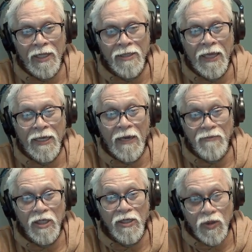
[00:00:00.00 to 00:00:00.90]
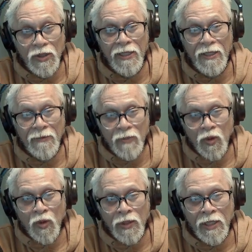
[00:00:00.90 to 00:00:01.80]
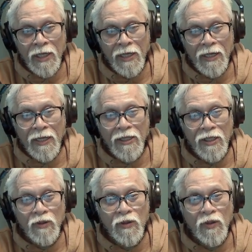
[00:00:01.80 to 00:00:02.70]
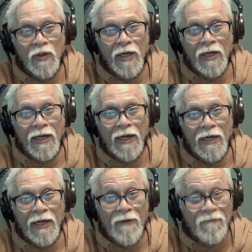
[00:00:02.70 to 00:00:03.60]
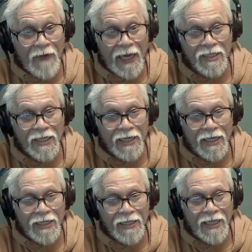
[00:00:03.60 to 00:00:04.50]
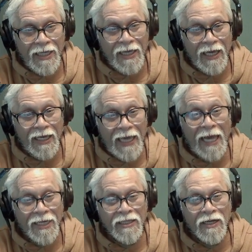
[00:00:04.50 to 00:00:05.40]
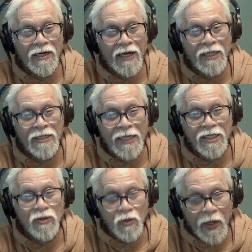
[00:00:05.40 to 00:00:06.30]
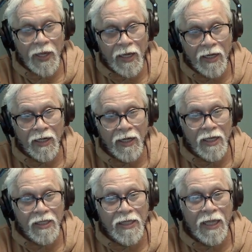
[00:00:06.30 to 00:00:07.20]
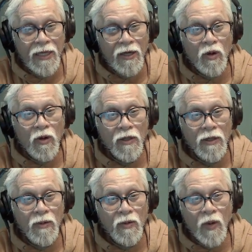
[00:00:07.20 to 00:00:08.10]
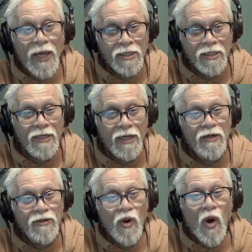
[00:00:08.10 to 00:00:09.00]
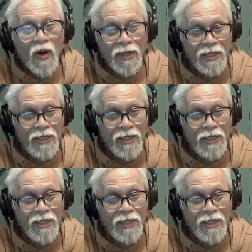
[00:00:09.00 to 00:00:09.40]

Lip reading: They kept using the moon to affect the calendar. And that's where they all went wrong.